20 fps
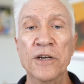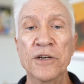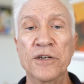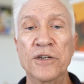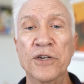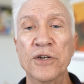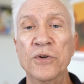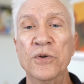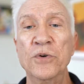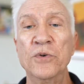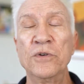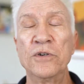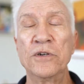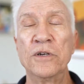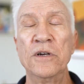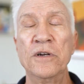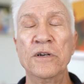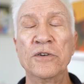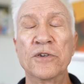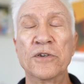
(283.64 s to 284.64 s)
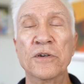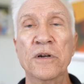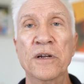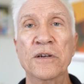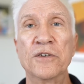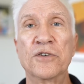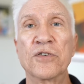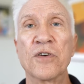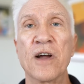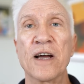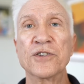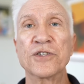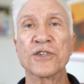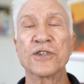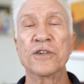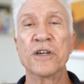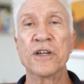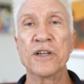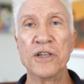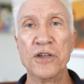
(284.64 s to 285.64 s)
to
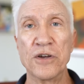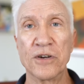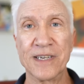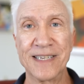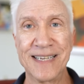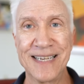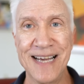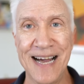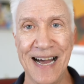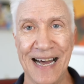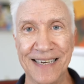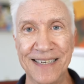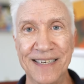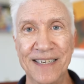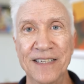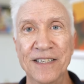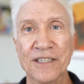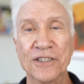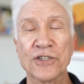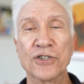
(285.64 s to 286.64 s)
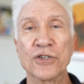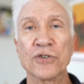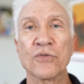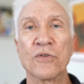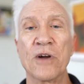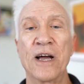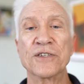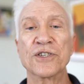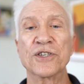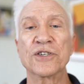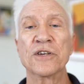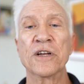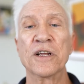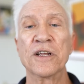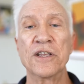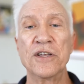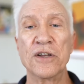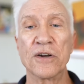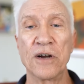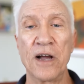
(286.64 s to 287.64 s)
trust your gut,
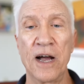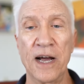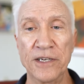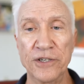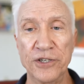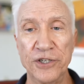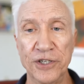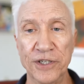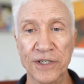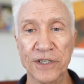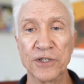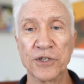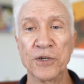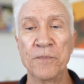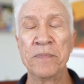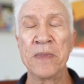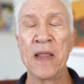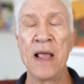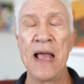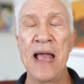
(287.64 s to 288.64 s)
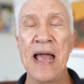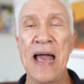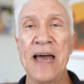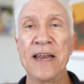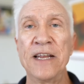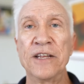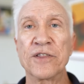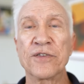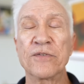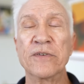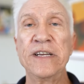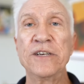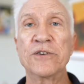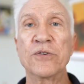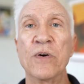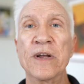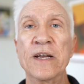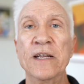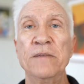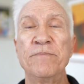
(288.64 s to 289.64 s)
trust your hunches. And at
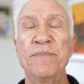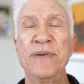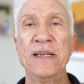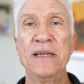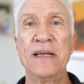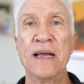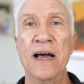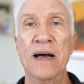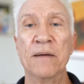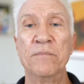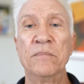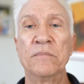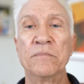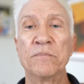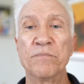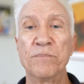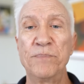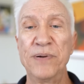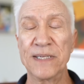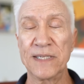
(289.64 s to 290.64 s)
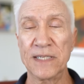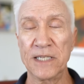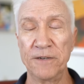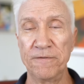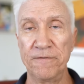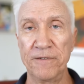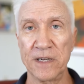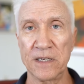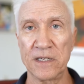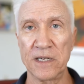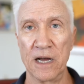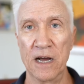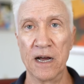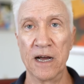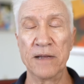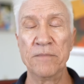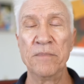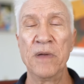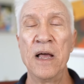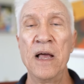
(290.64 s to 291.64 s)
3:20 p.m. Pacific
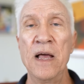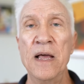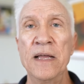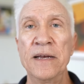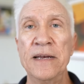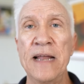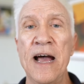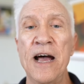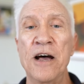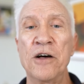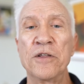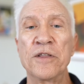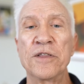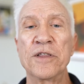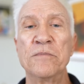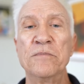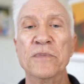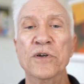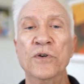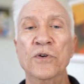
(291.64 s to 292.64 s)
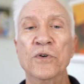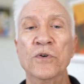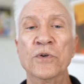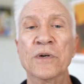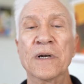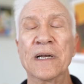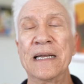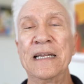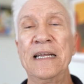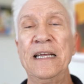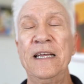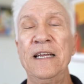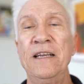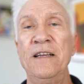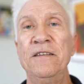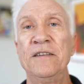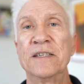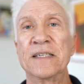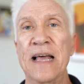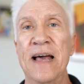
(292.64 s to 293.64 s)
time, now the moon
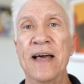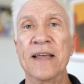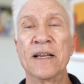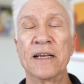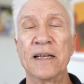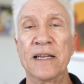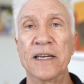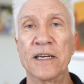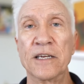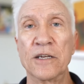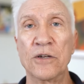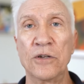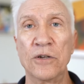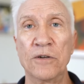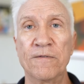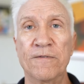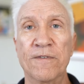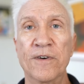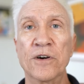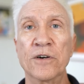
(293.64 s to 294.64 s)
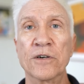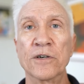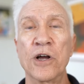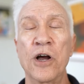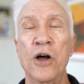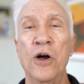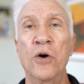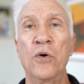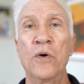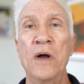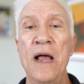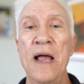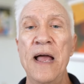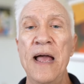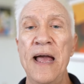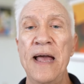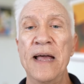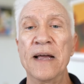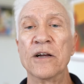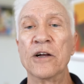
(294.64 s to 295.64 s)
leaves analytical Virgo
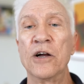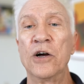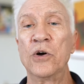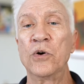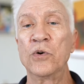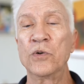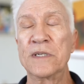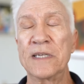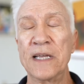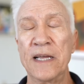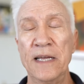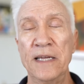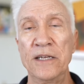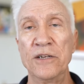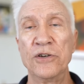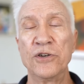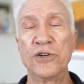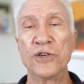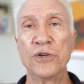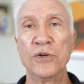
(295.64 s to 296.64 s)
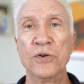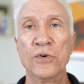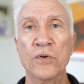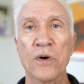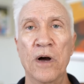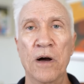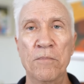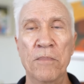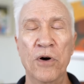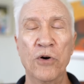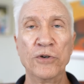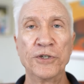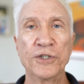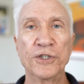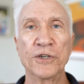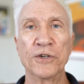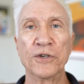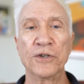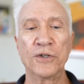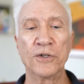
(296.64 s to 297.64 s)
and goes into
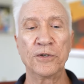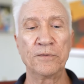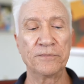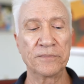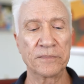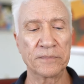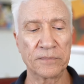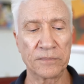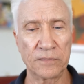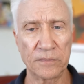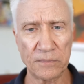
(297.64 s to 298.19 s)
emotional